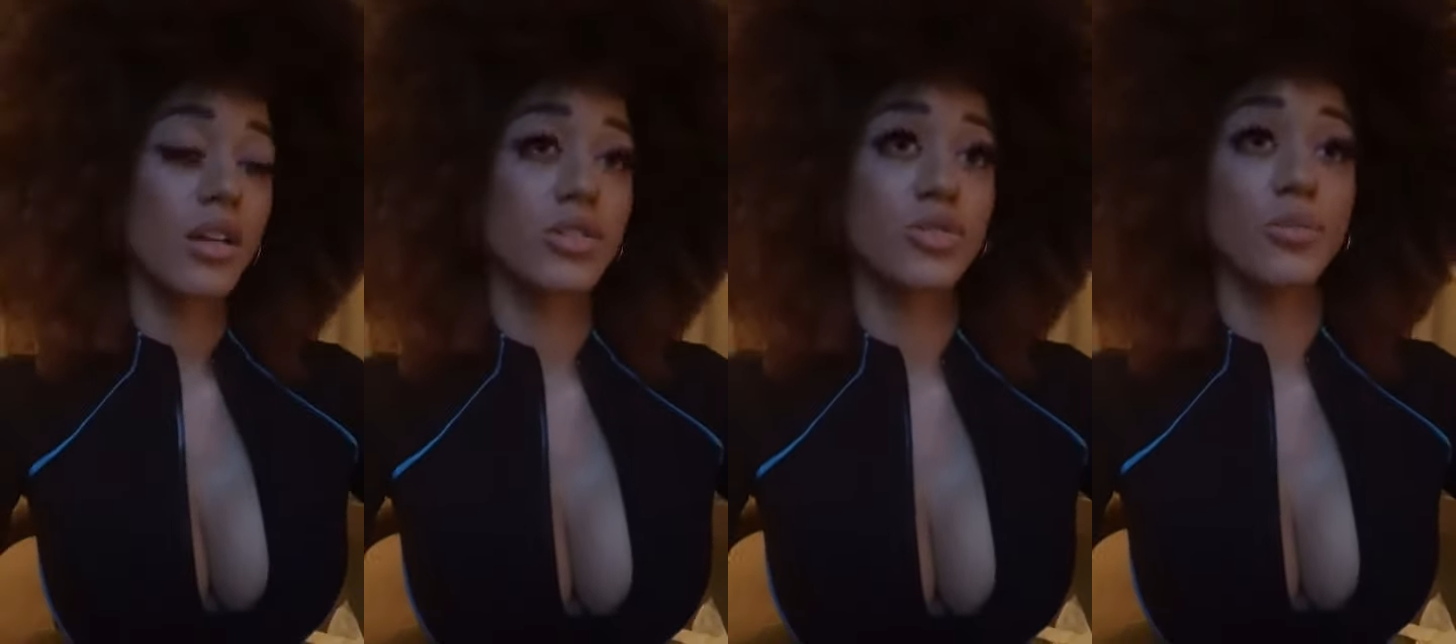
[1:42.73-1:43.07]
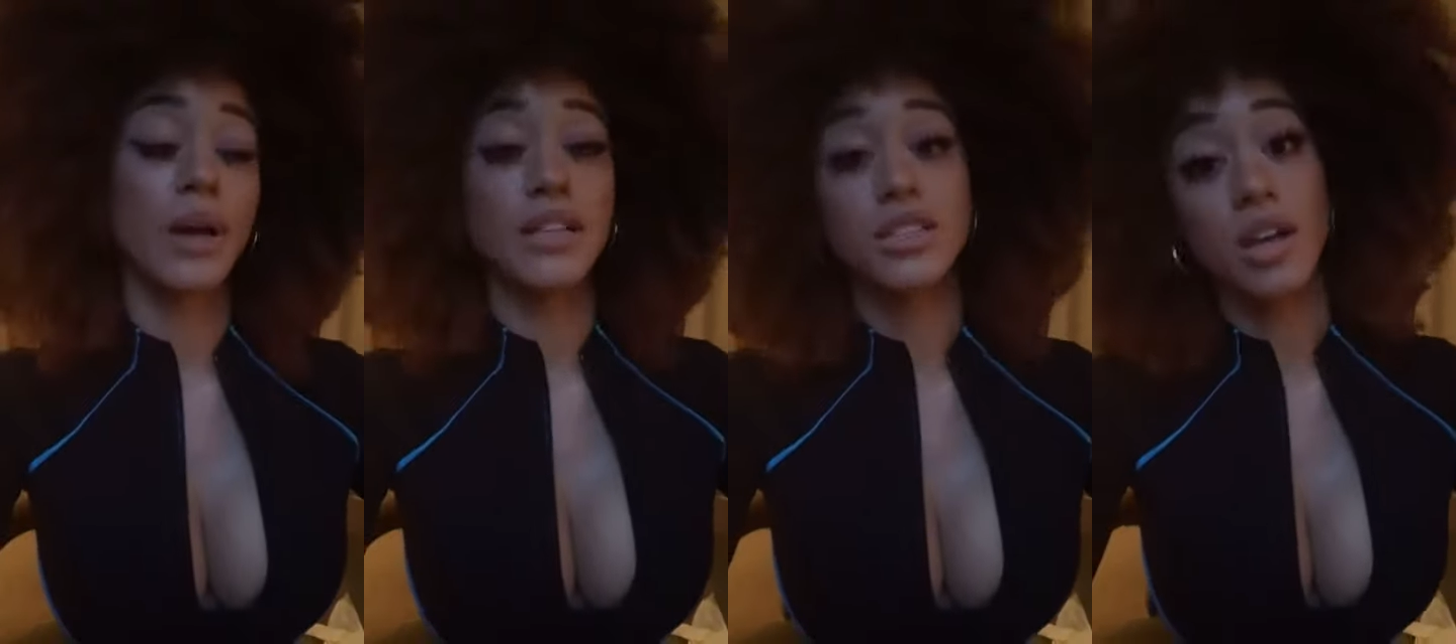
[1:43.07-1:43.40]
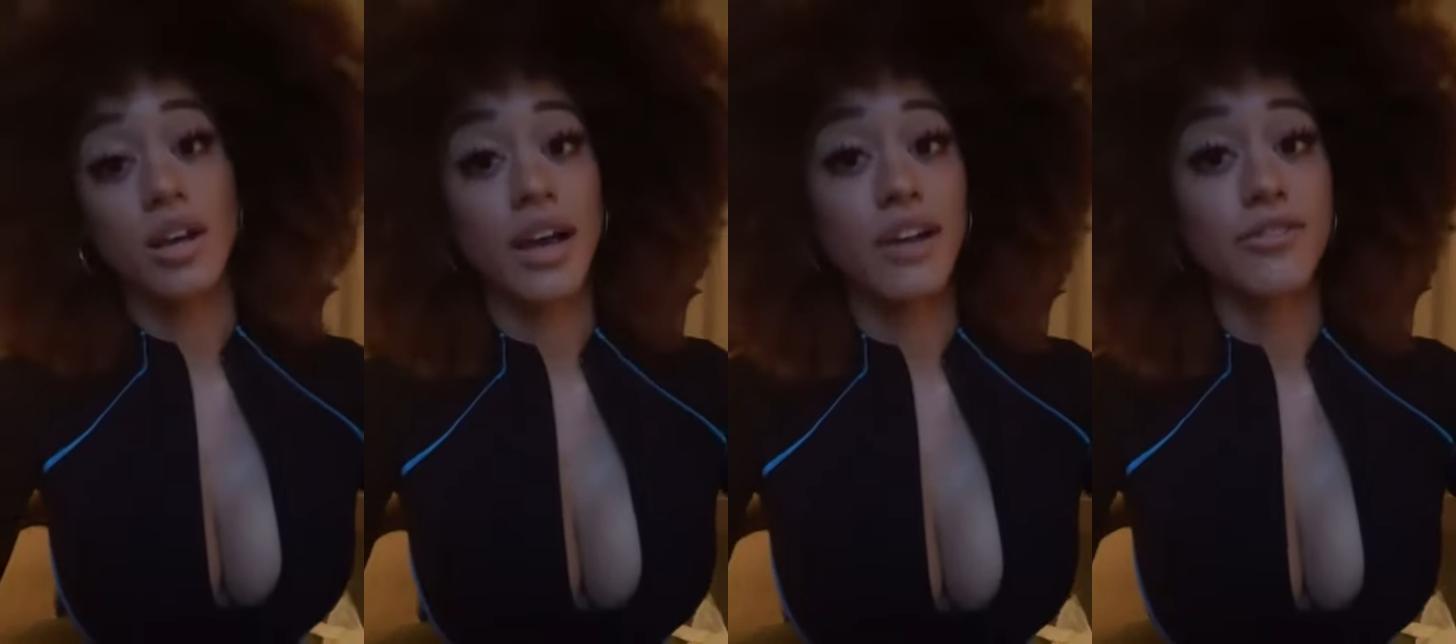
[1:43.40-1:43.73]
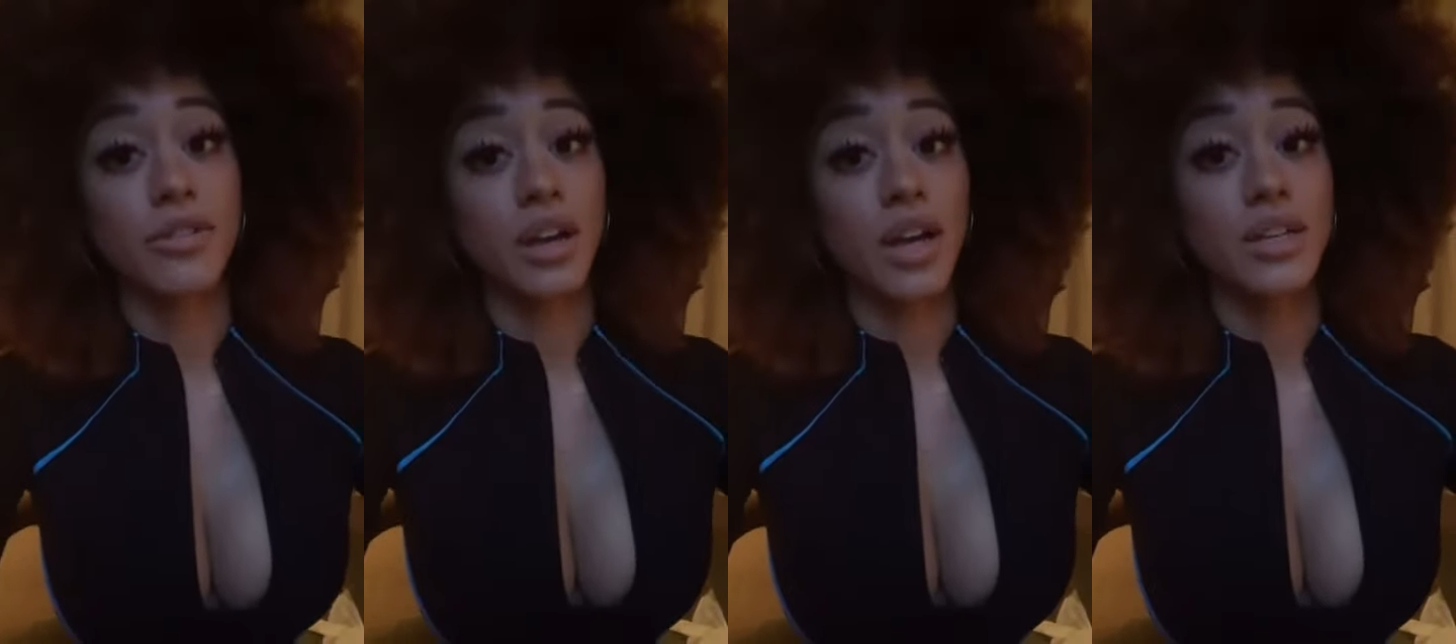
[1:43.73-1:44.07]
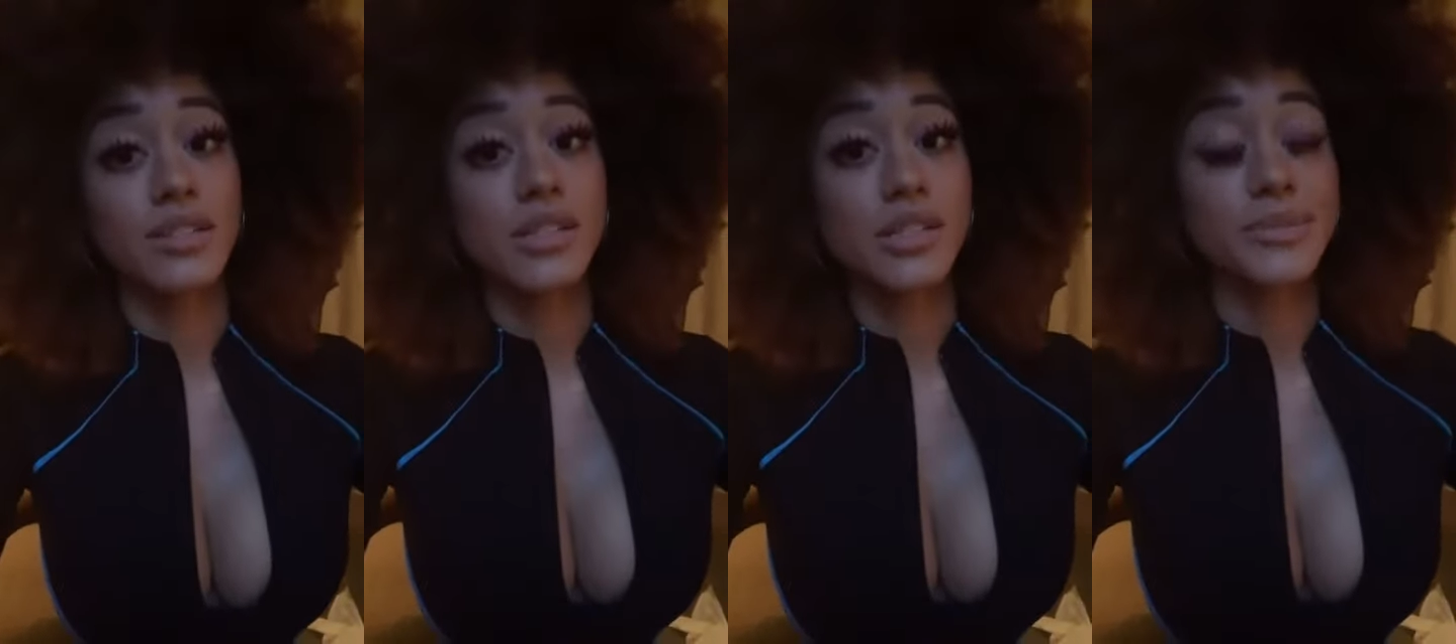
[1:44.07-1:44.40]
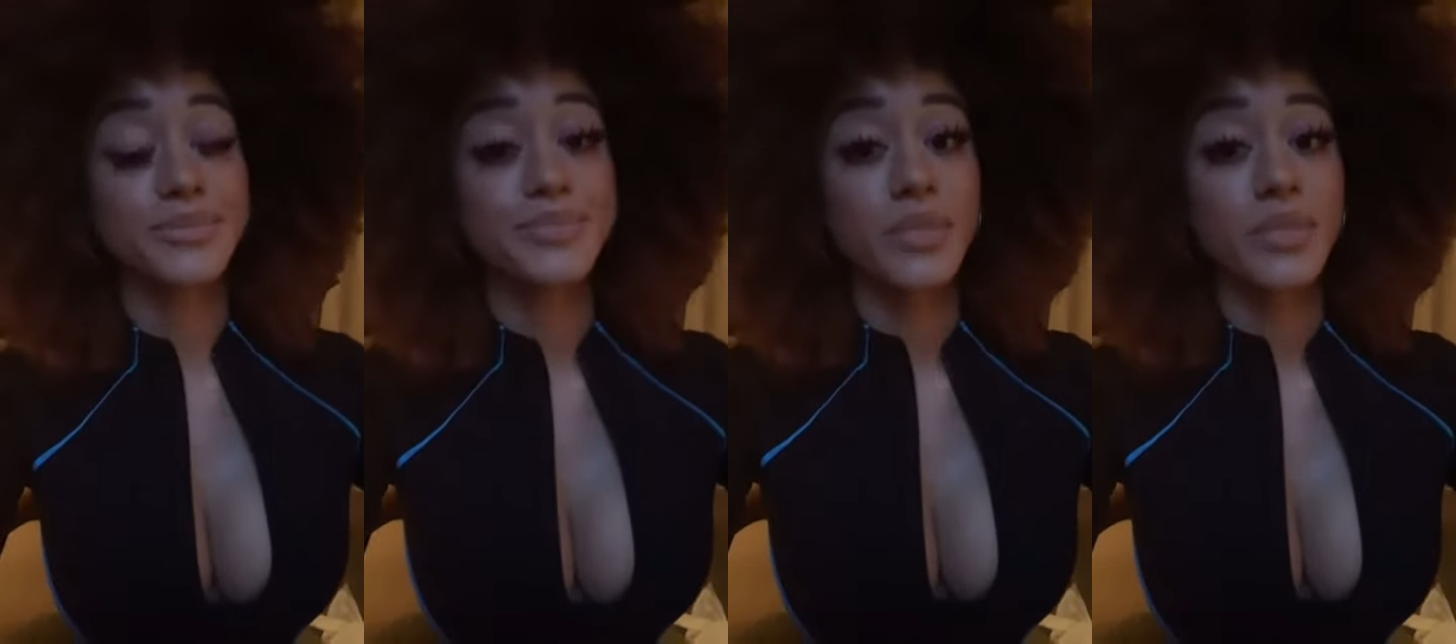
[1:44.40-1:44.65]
to my song Afro Afronauts